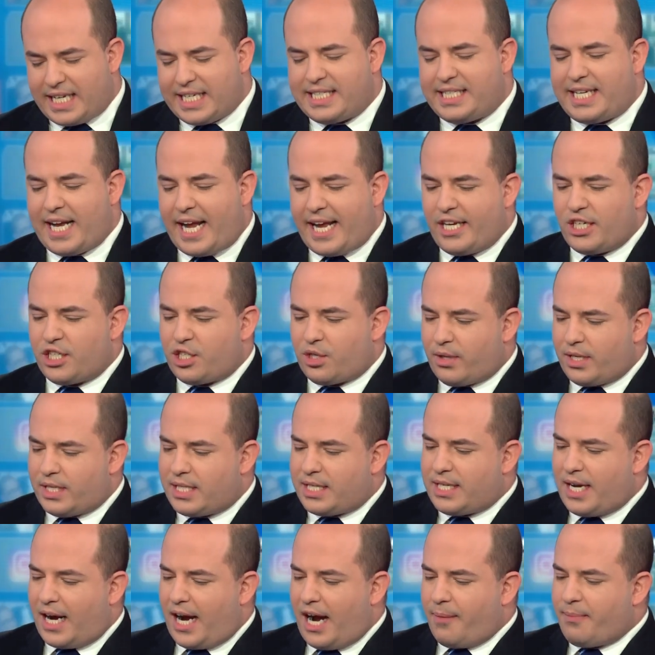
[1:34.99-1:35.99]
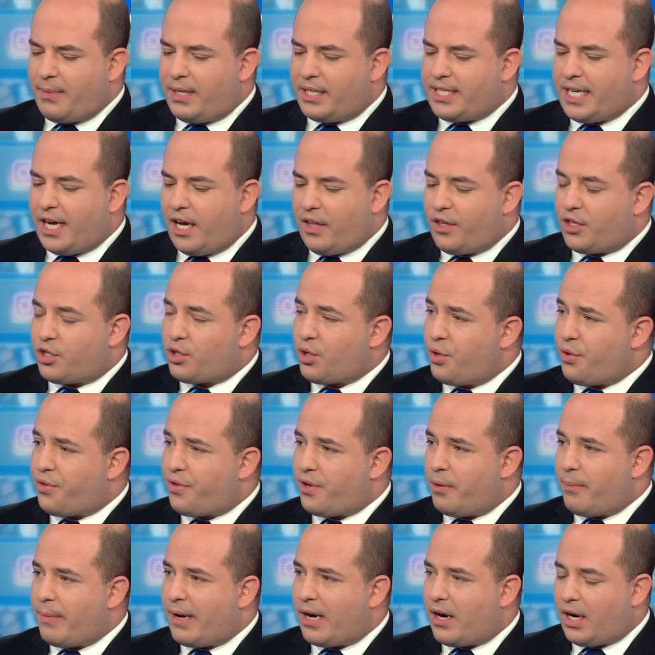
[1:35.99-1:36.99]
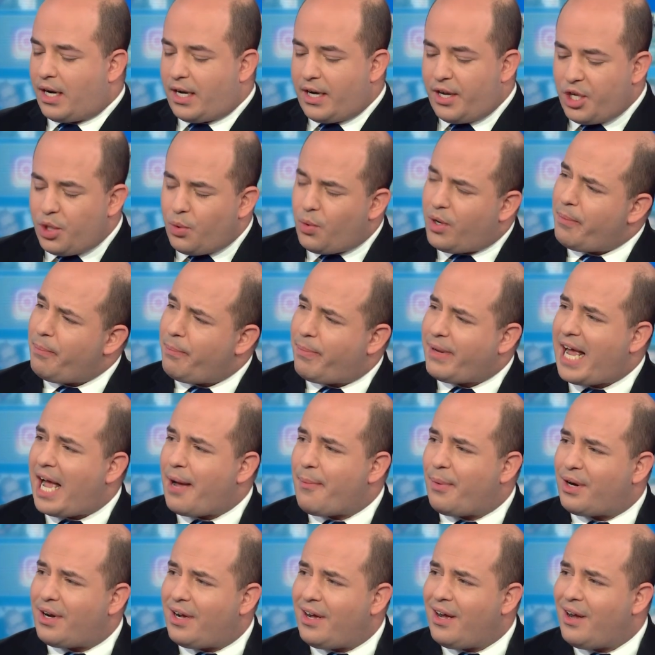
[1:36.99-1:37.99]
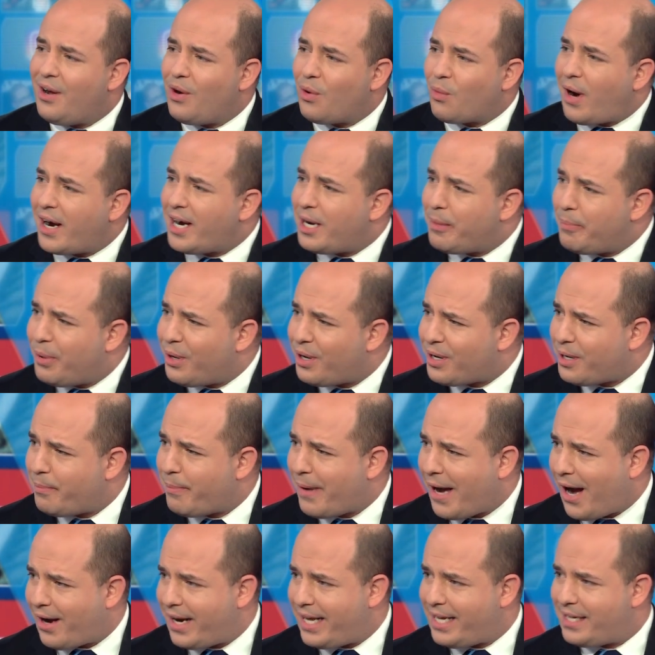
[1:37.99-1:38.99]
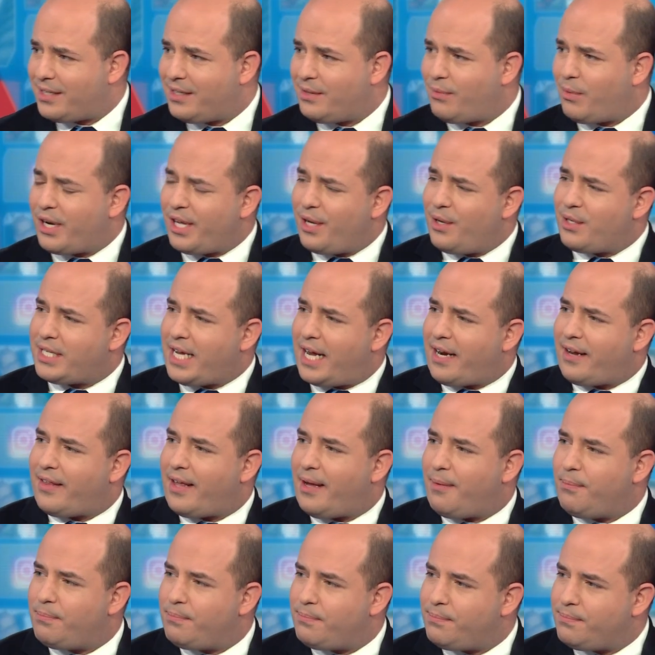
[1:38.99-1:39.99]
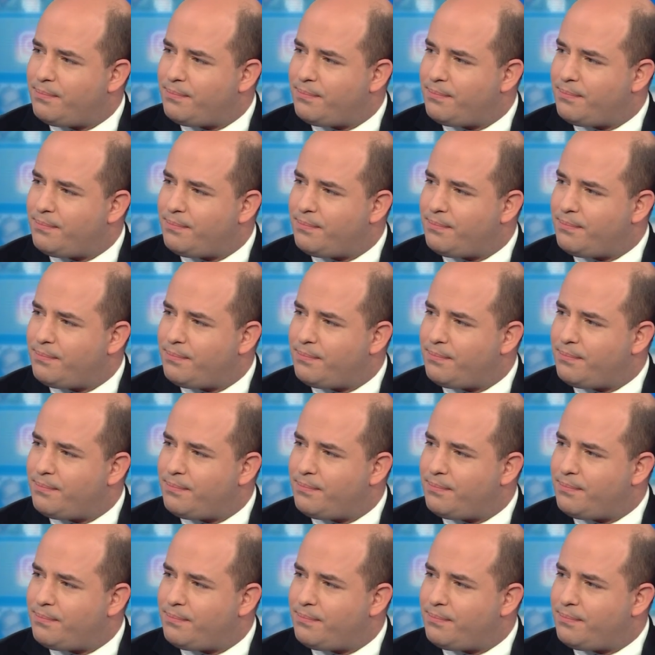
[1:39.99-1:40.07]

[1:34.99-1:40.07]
a dangerous time to tell the truth in America, you wouldn't be able to write a book about it. Yeah. What do you say to them?